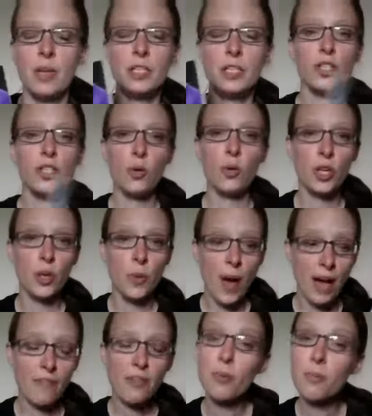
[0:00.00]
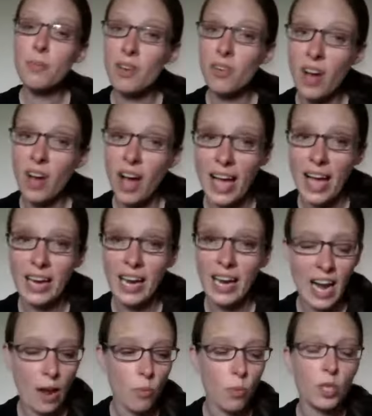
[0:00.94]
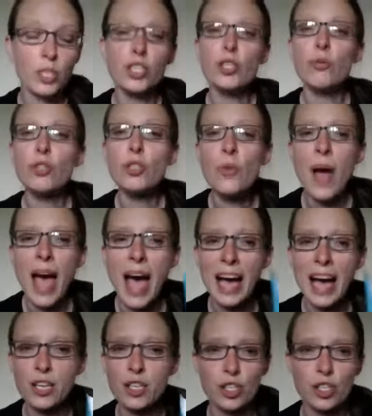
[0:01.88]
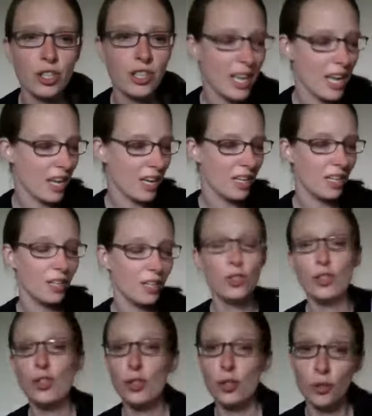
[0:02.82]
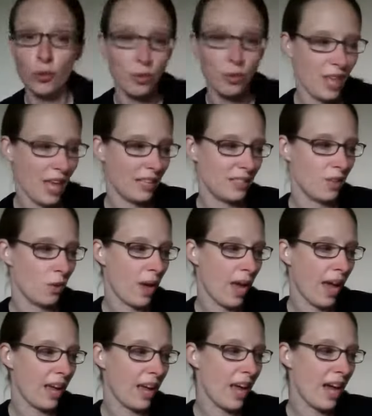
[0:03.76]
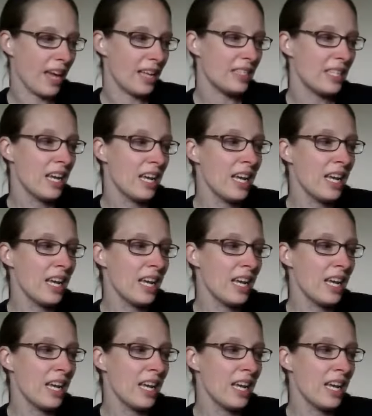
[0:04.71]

So you have your meal guide, and I want you to actually do this, okay, guys?